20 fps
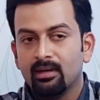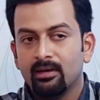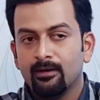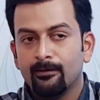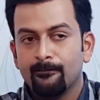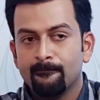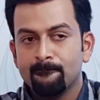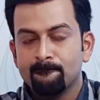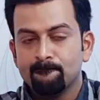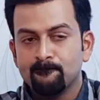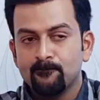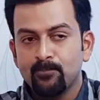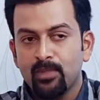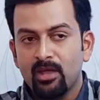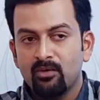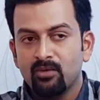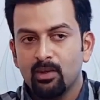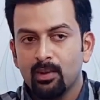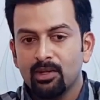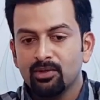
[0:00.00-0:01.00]
um,
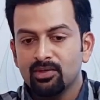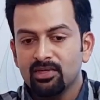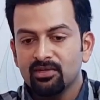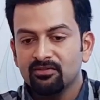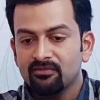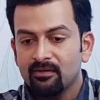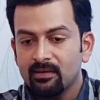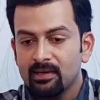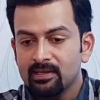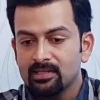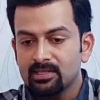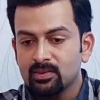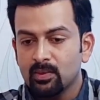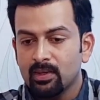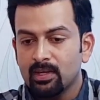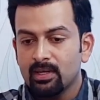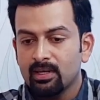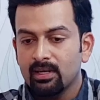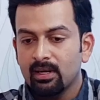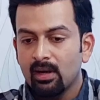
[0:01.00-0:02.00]
we went through a phase
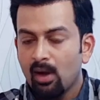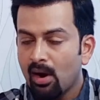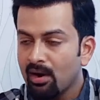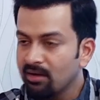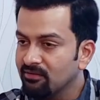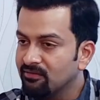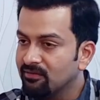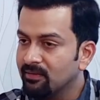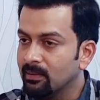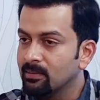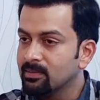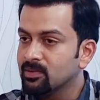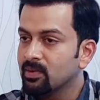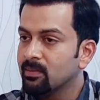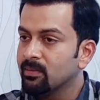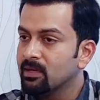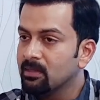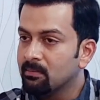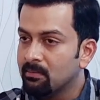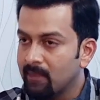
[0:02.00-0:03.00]
where a lot of films
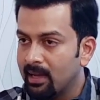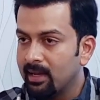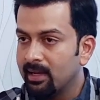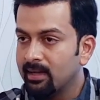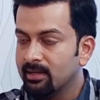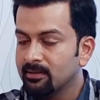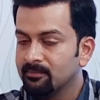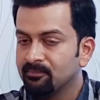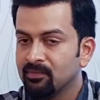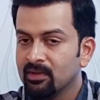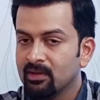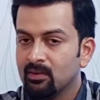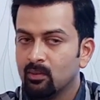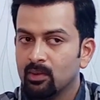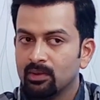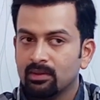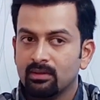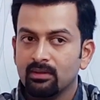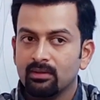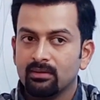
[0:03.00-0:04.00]
were being made mm.
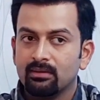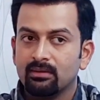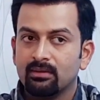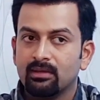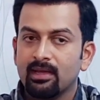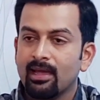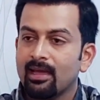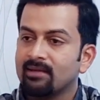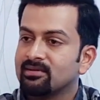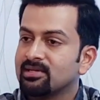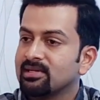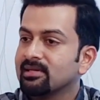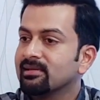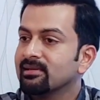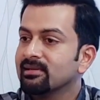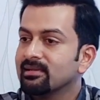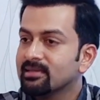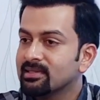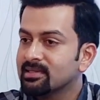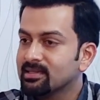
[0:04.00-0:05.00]
with
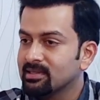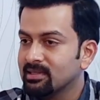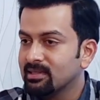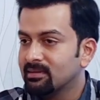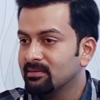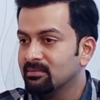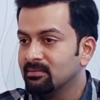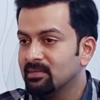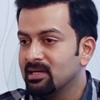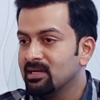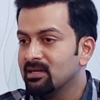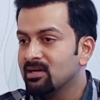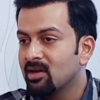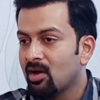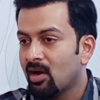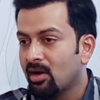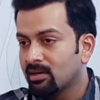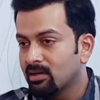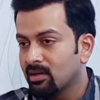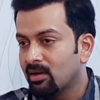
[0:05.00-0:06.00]
theatricals being
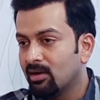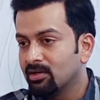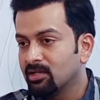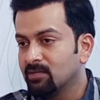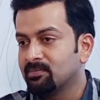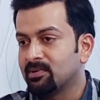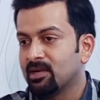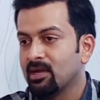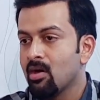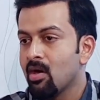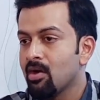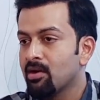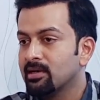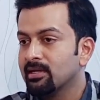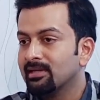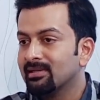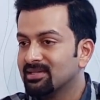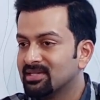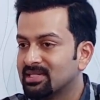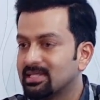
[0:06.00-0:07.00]
not on the
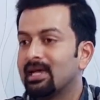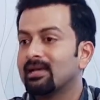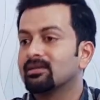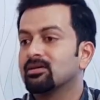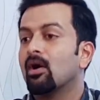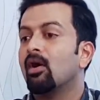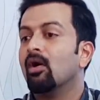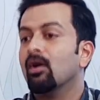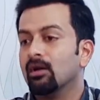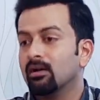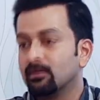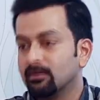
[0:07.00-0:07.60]
priority list at all.